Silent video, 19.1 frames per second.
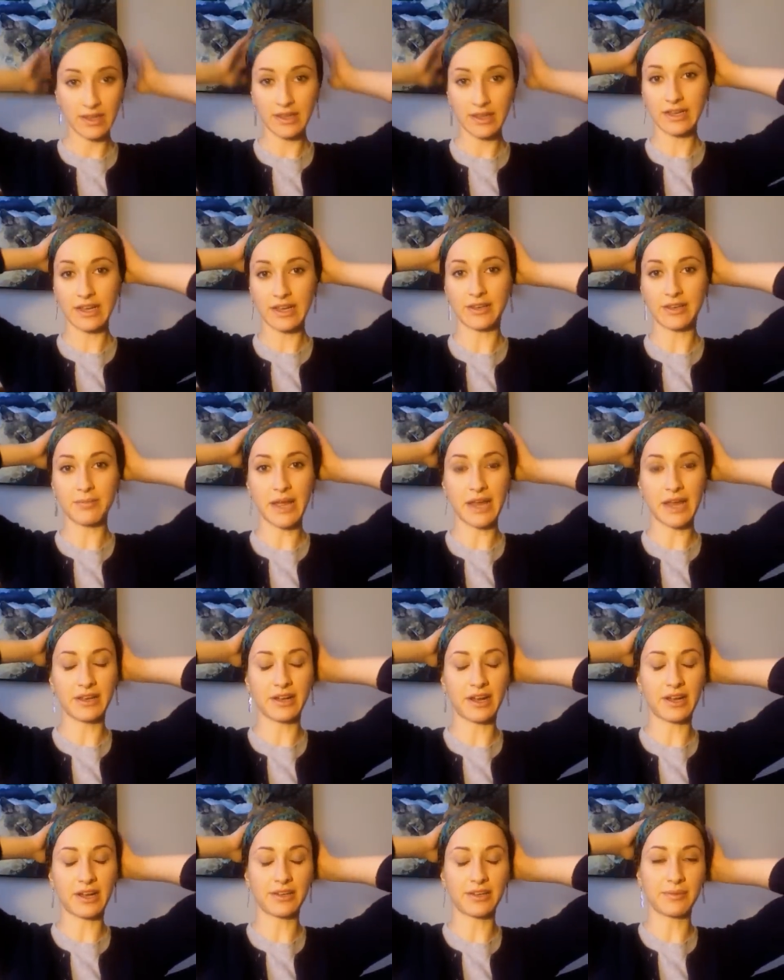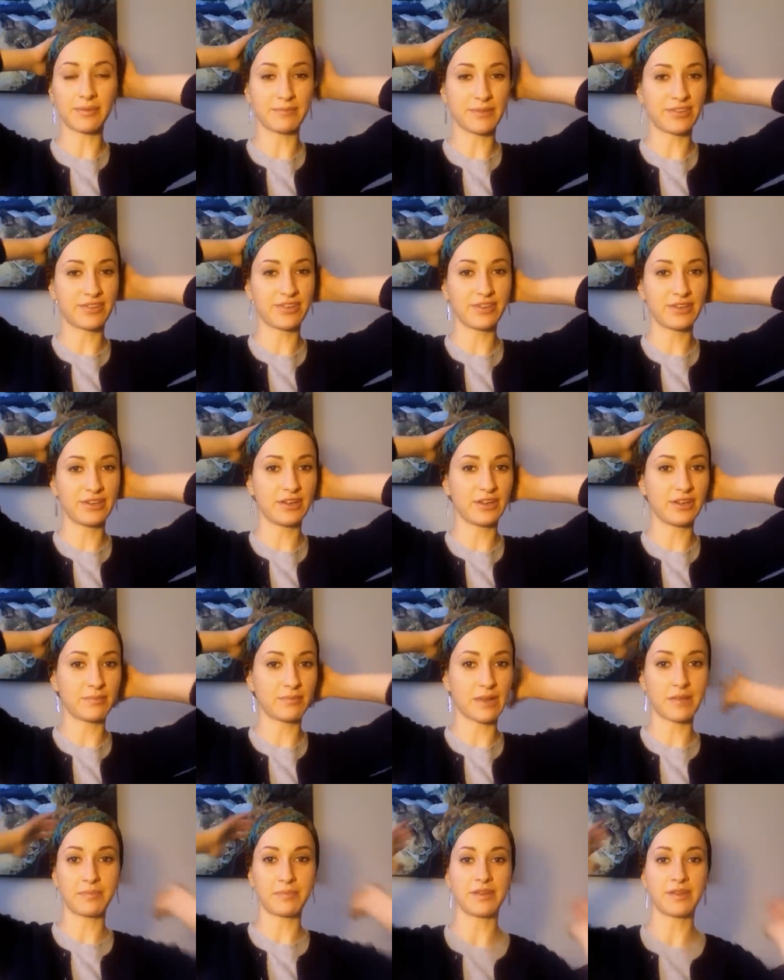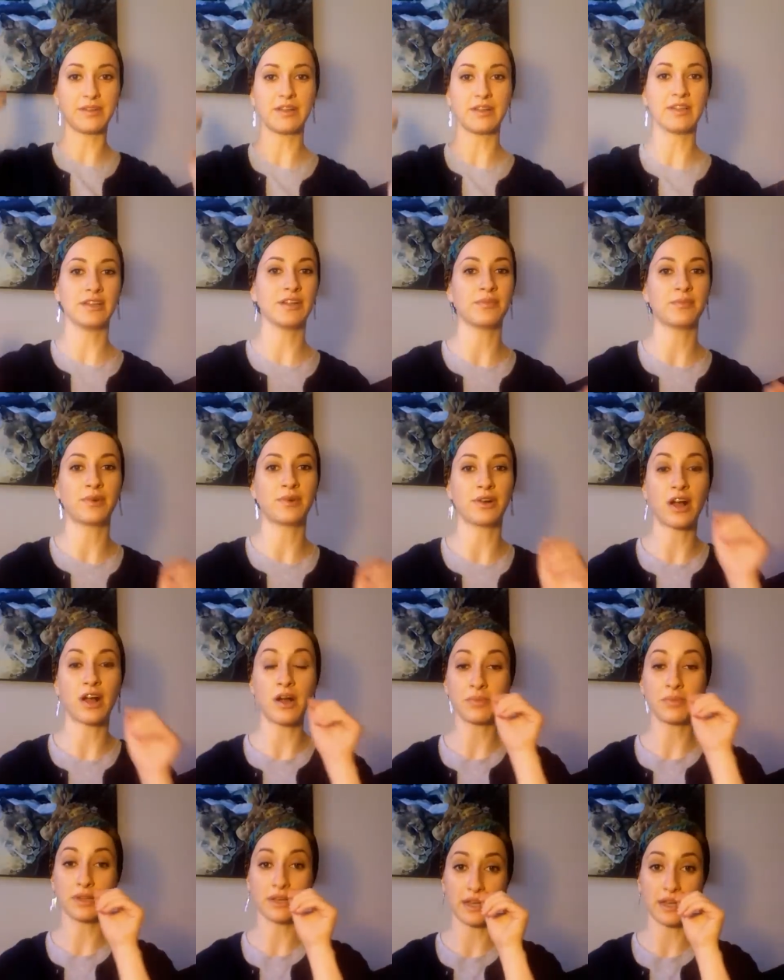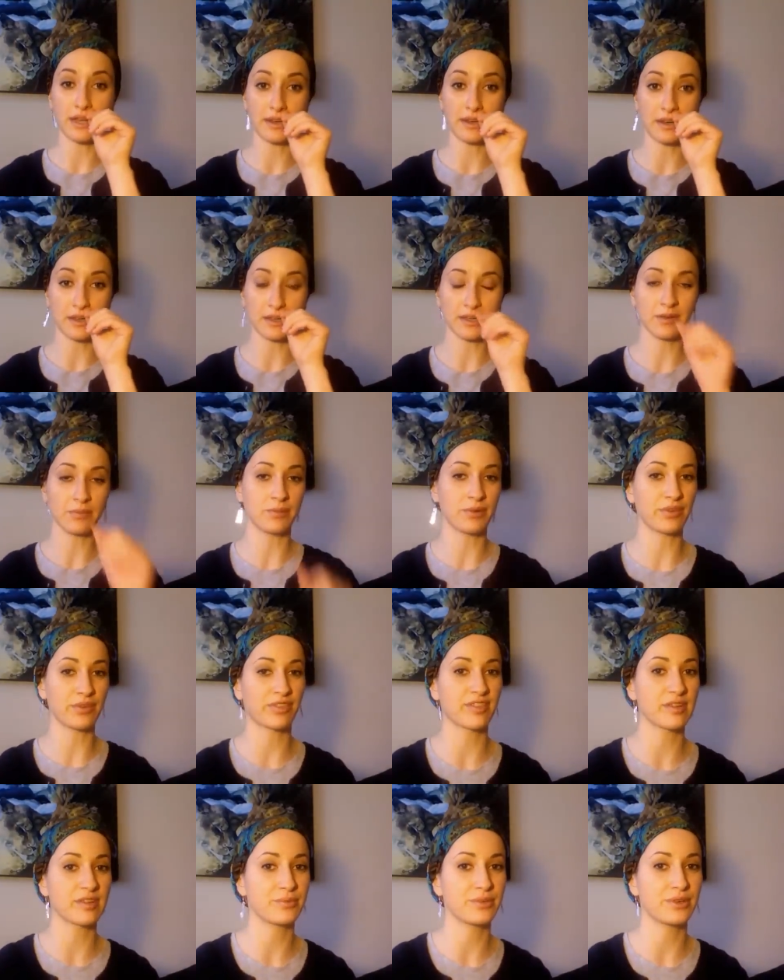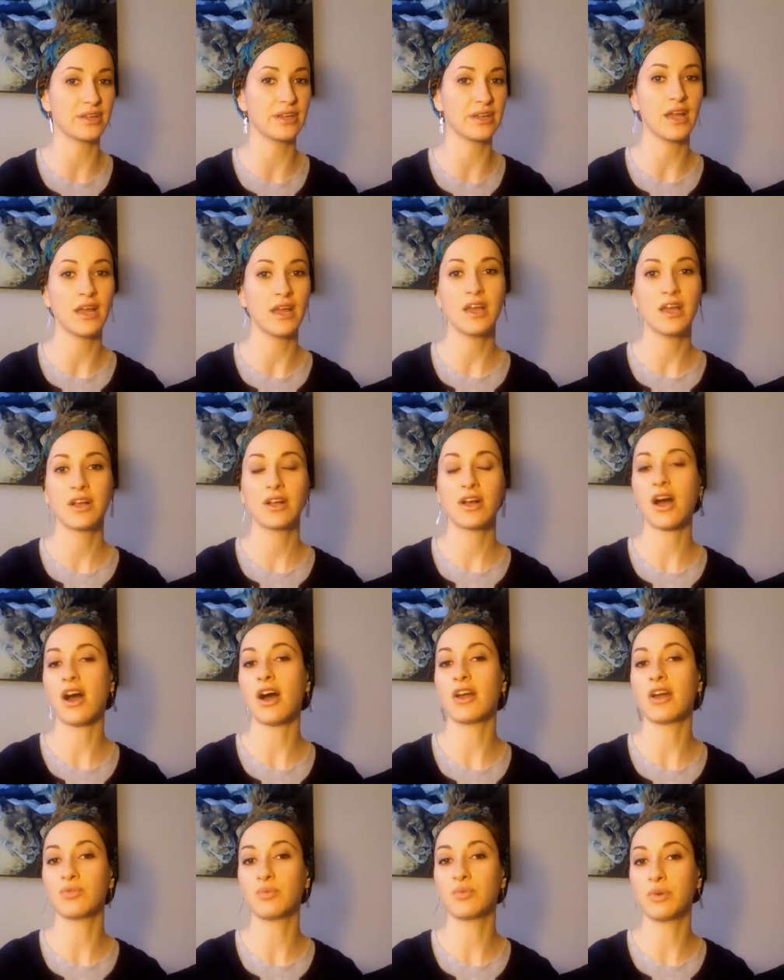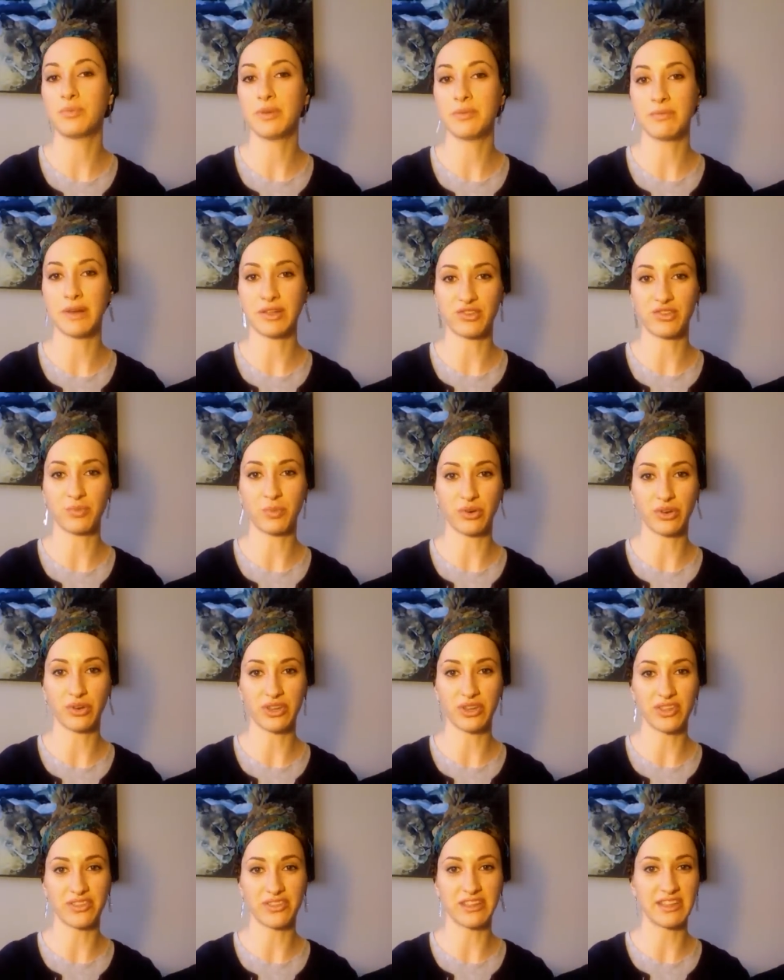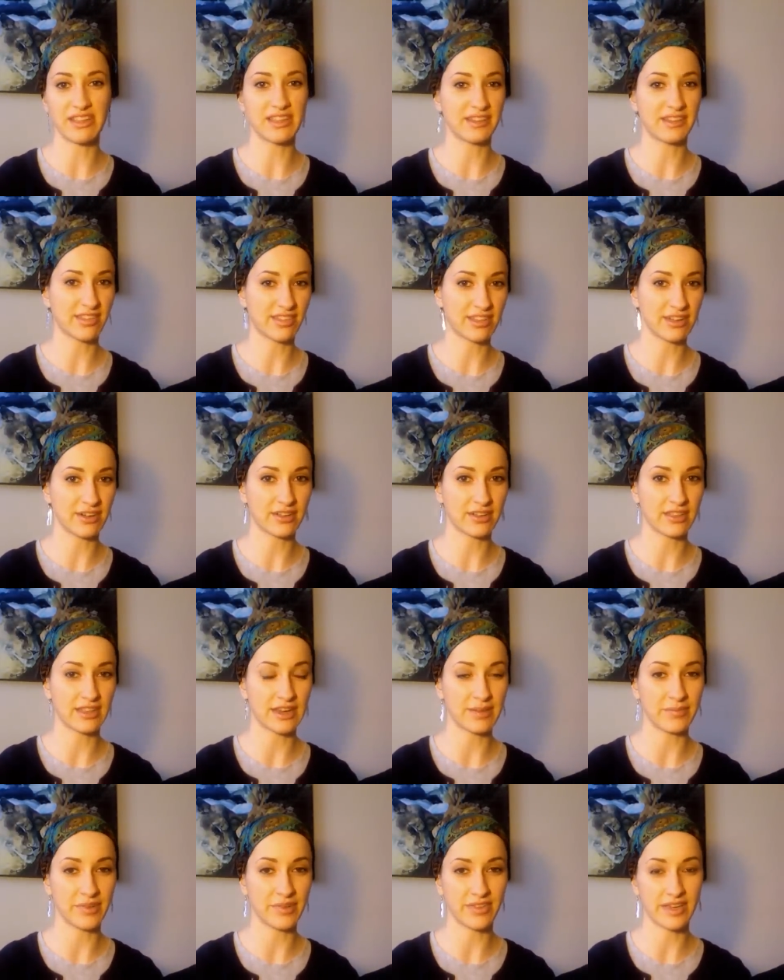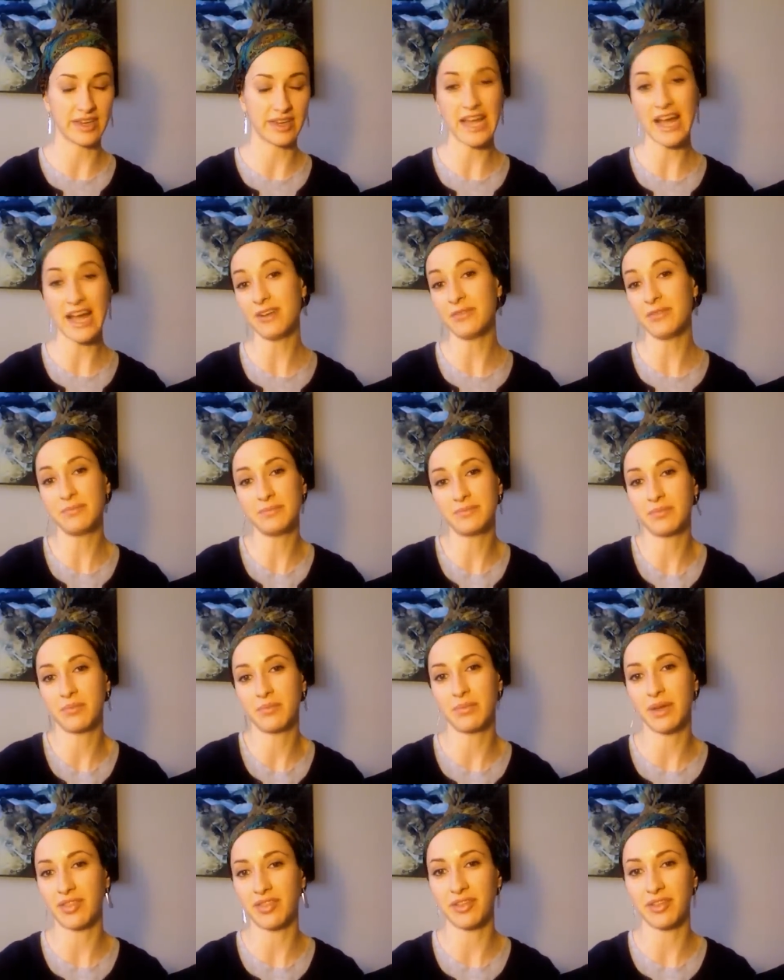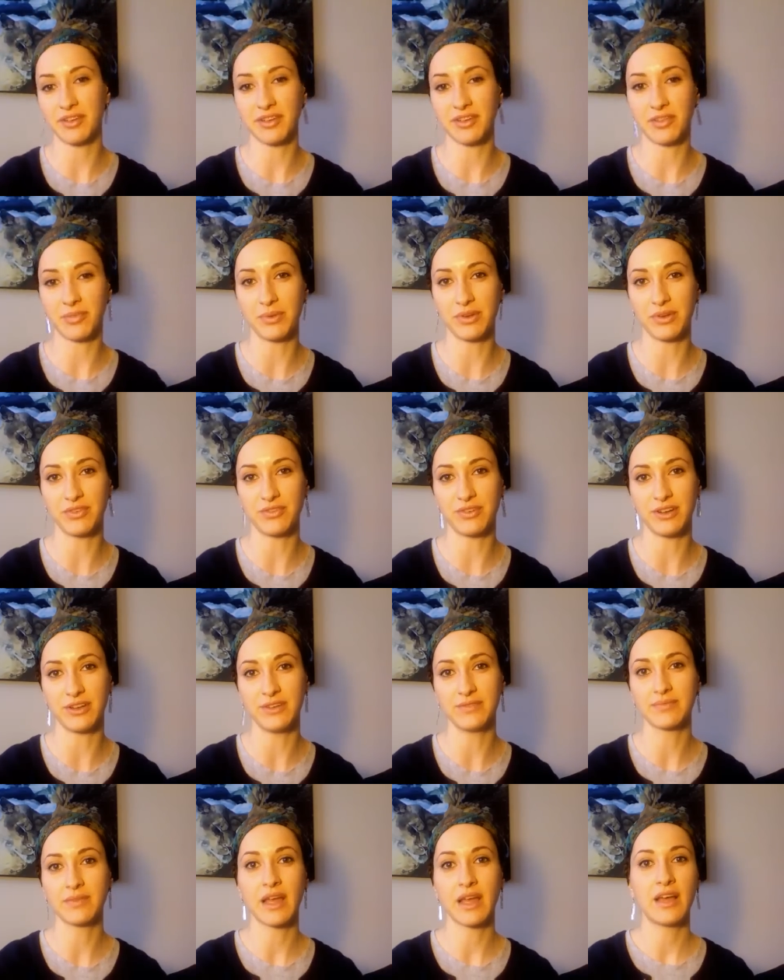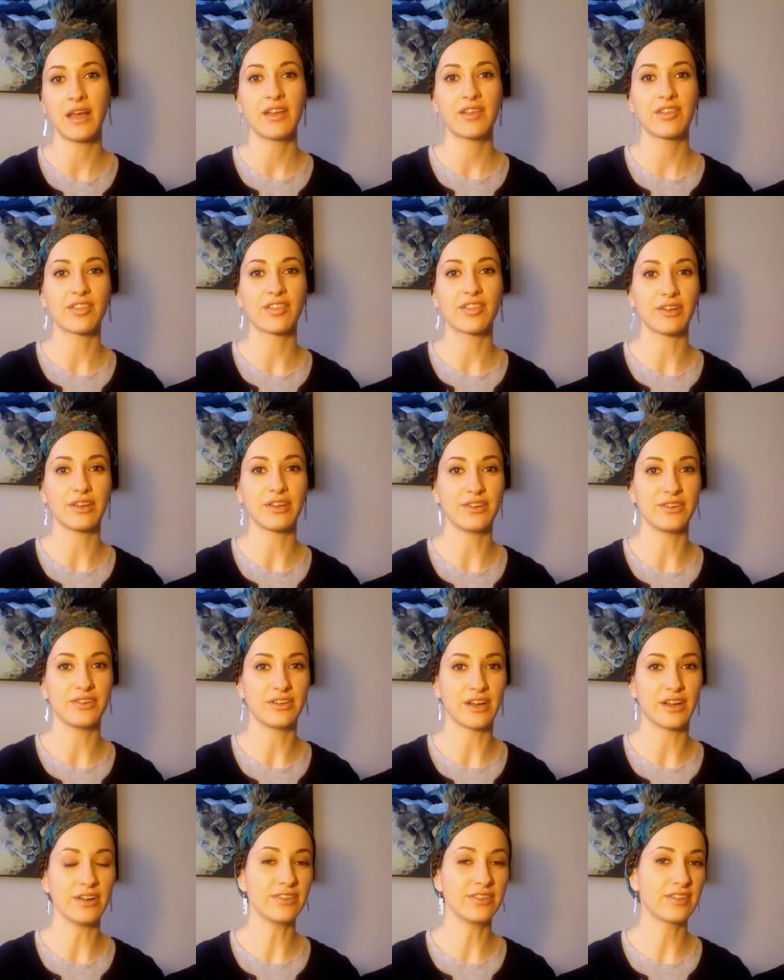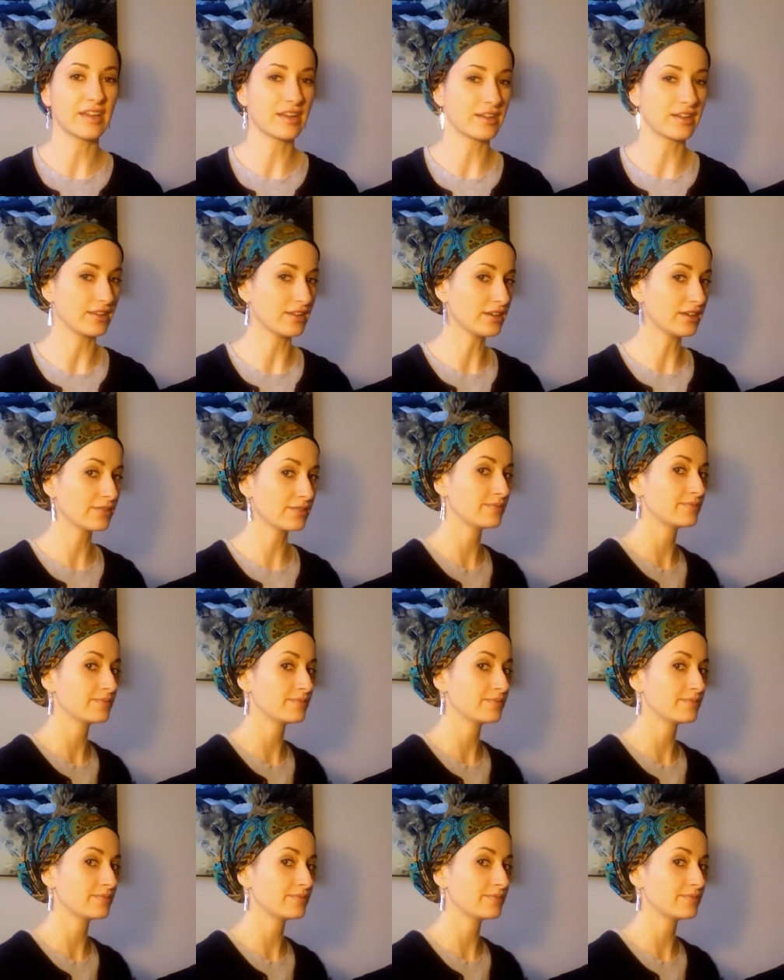Again, depending on the material, it might be a little more complicated, a little more slippery. Cotton would be much more easy than the silk that I'm using now, but silk is beautiful. So here you go, take a look.